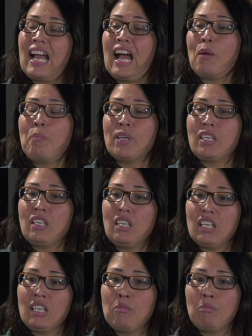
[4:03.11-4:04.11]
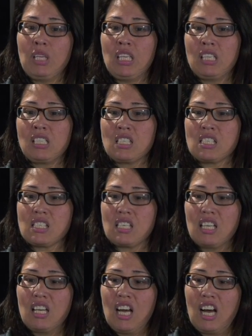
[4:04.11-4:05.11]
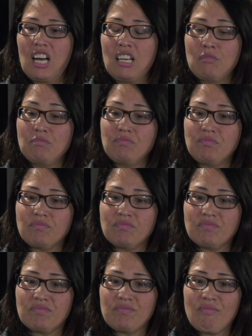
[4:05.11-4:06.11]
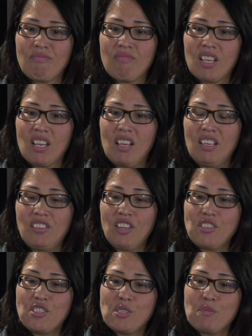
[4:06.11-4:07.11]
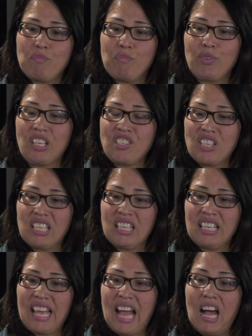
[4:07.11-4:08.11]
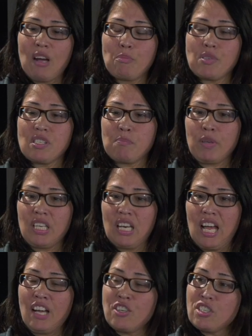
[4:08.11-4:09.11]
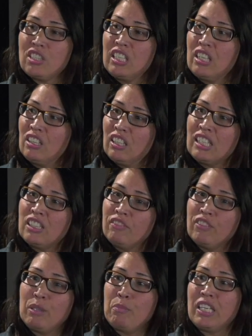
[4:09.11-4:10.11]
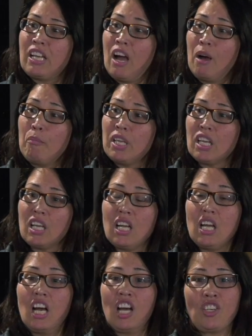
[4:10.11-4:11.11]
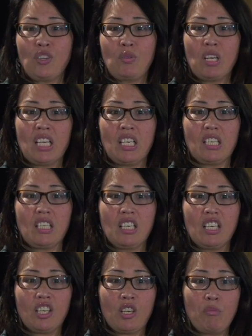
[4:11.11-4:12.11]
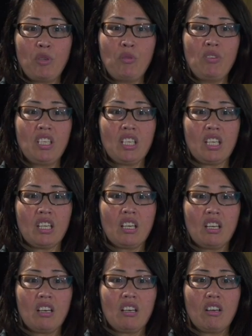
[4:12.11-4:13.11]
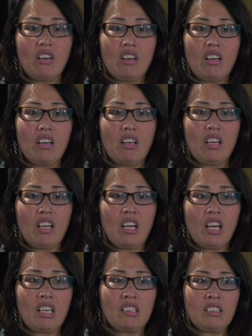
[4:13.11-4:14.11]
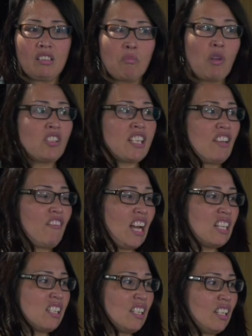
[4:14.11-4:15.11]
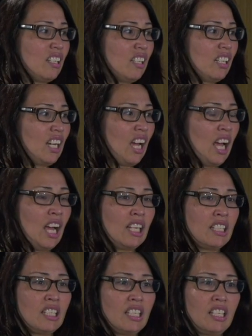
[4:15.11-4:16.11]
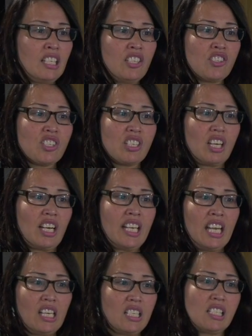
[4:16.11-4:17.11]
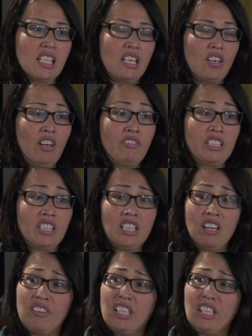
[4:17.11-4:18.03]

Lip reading: happen, it means not just bridging gaps, but actually collectively becoming a united community, multifaceted. And each, I can't say it often enough,